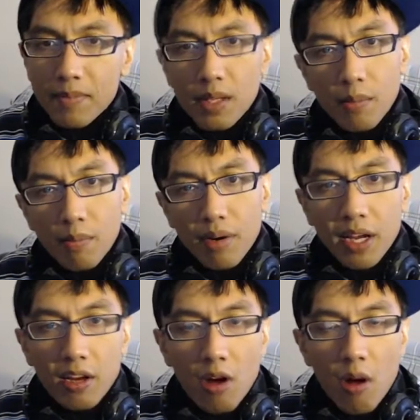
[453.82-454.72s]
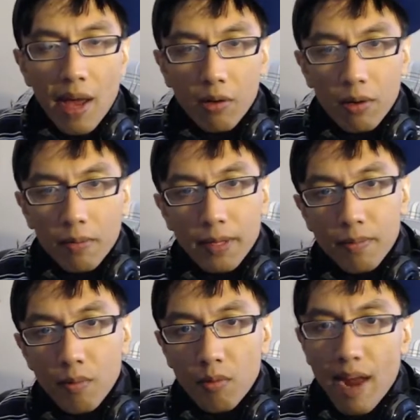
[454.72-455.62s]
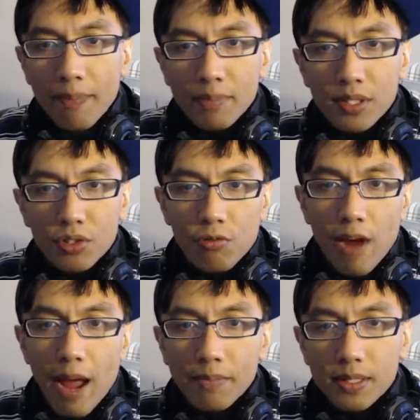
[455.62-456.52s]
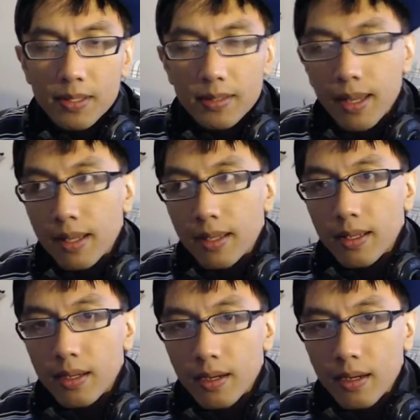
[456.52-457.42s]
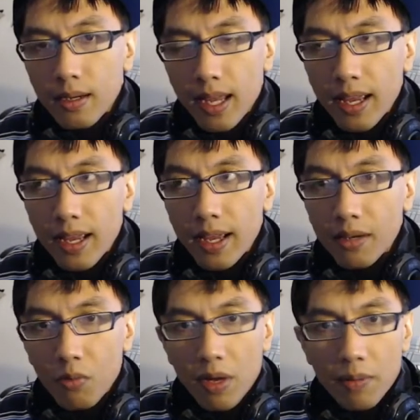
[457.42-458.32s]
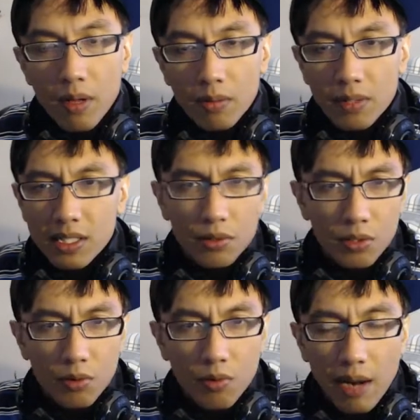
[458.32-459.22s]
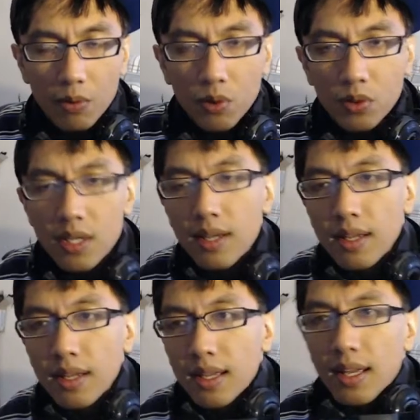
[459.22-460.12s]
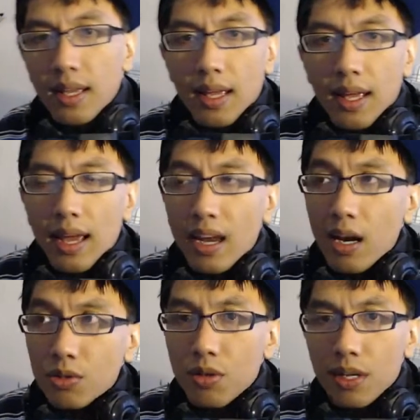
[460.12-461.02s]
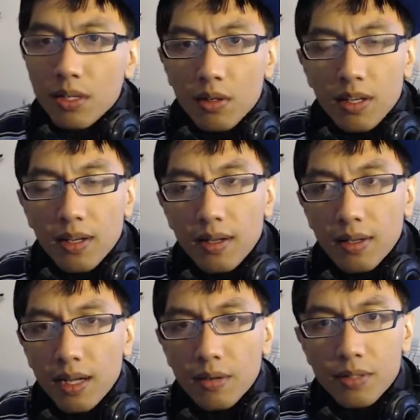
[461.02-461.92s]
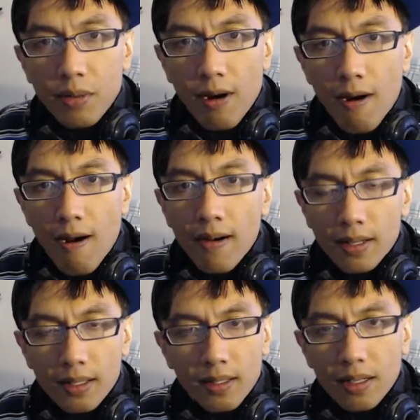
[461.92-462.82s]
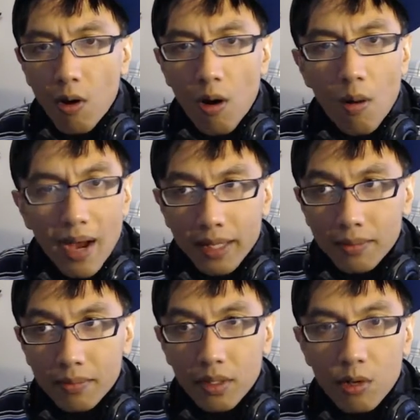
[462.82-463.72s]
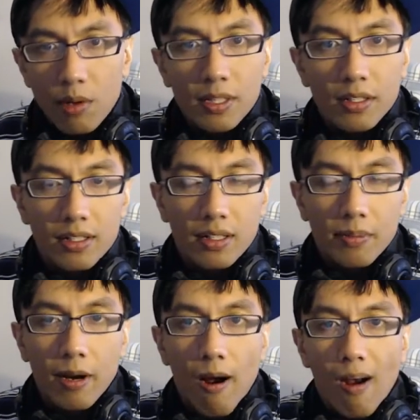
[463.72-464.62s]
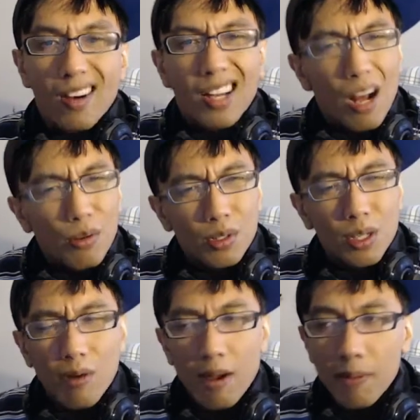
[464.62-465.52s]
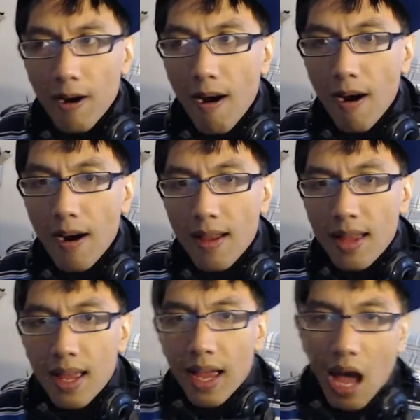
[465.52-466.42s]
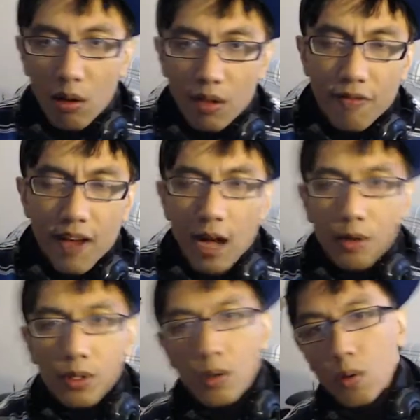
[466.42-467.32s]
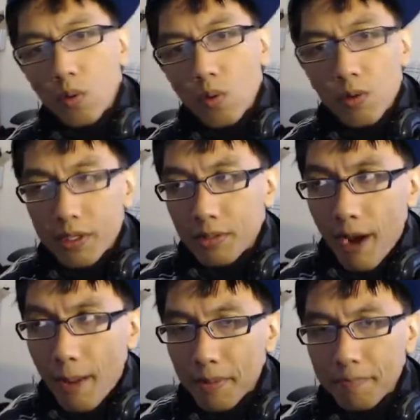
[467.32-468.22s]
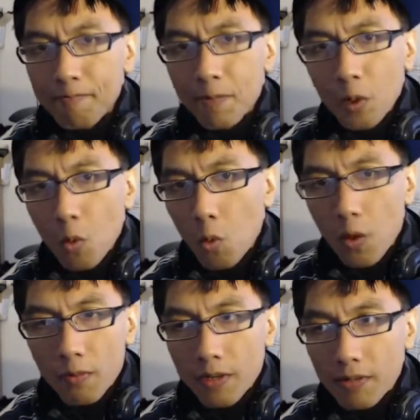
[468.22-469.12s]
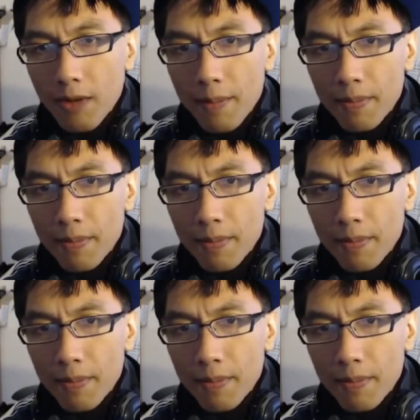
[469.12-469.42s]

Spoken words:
bringing in all my equipment, wraps, straps, and weight belt because I was going to do rack pulls. And I was trying to look. I was in my car. Got all my equipment junk is in my car. I was looking around my car. I only found one wrist wrap. One wrist wrap.